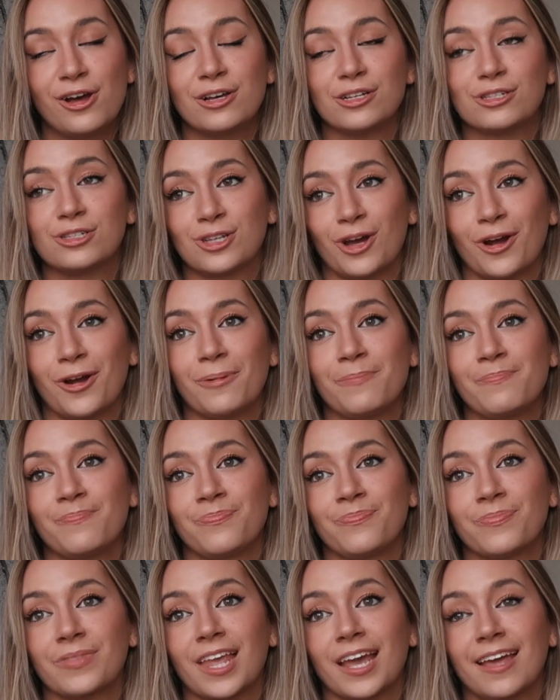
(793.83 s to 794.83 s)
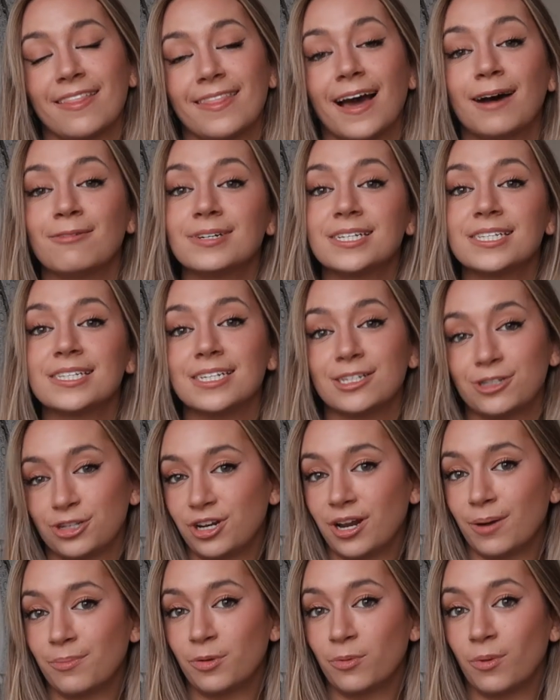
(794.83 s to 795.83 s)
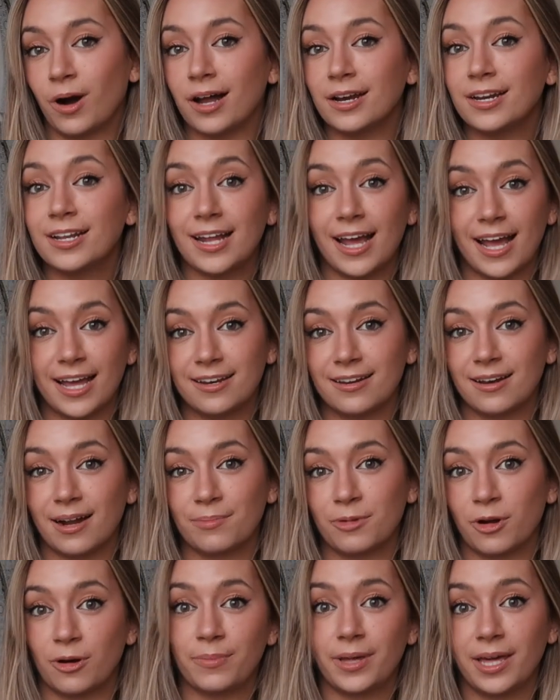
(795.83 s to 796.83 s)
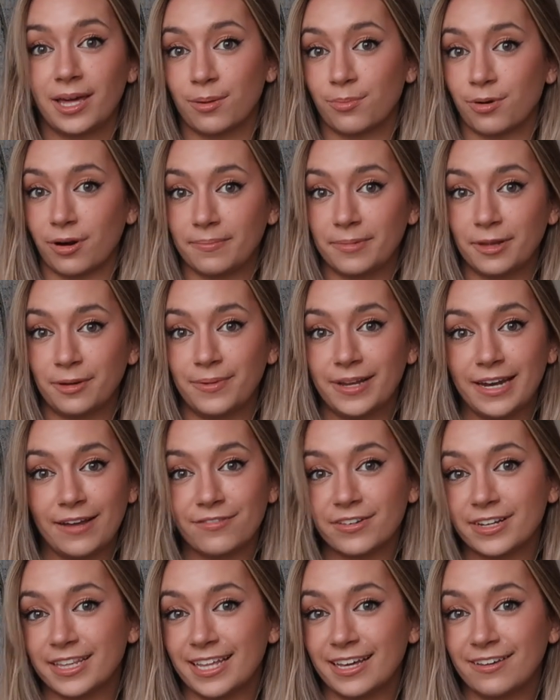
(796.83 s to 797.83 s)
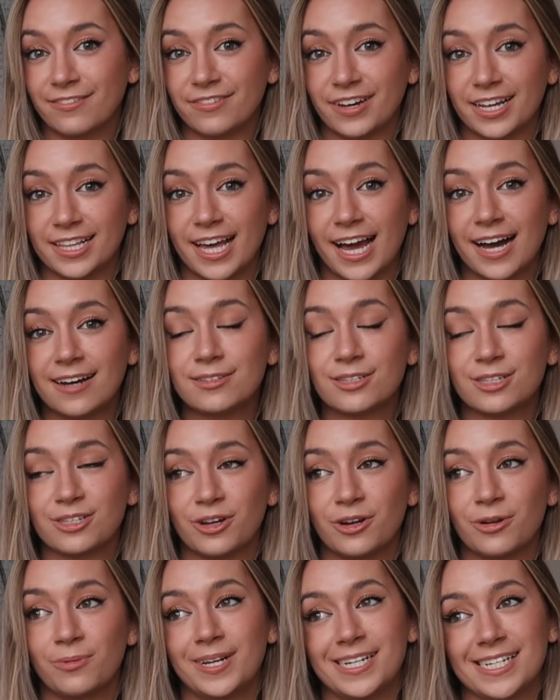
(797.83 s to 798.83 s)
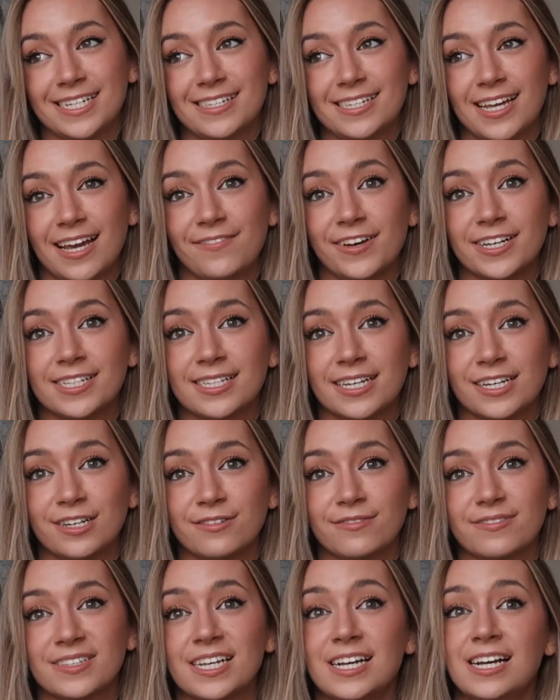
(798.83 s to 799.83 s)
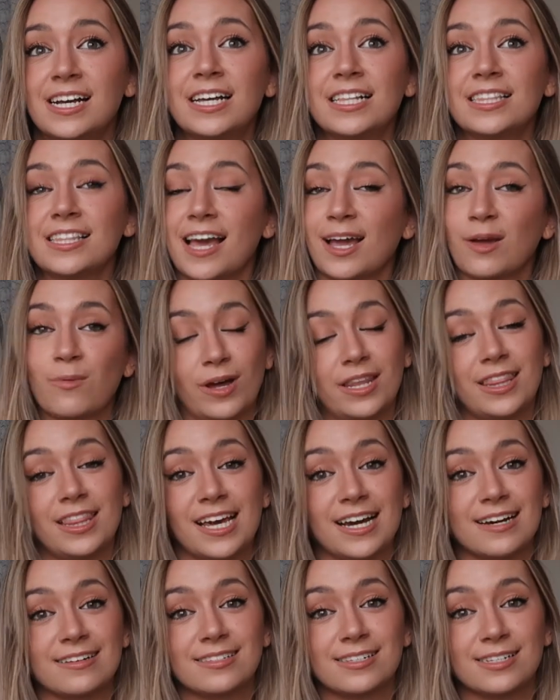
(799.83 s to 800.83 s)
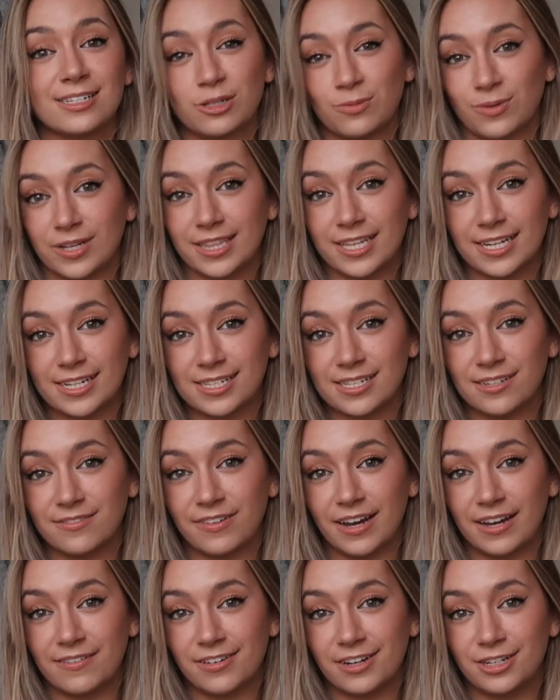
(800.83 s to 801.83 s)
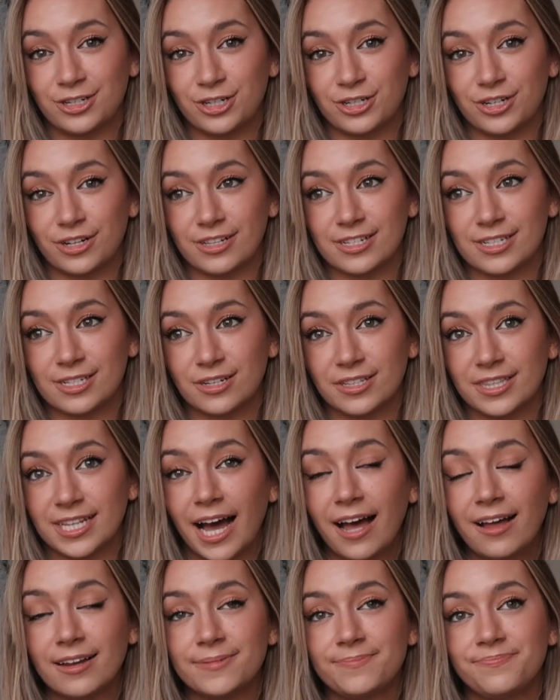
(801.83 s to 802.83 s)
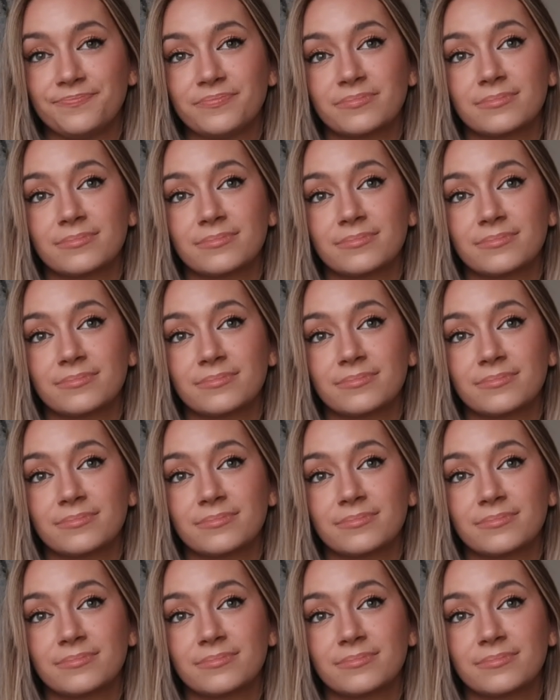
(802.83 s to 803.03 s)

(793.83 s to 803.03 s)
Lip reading: So that was issue number 1, and it ended up not being a problem and everything fell out. So we did save ourselves like $1,000 to $1,500 on that.